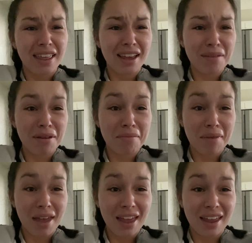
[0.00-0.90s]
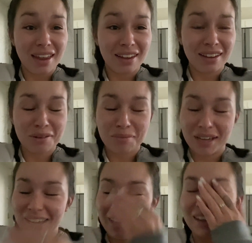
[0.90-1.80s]
think I meant May. Oh my
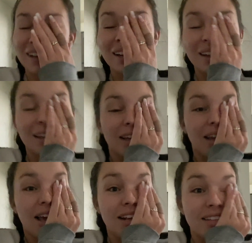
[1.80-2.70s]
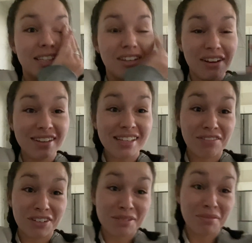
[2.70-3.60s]
God. I'll see you guys after some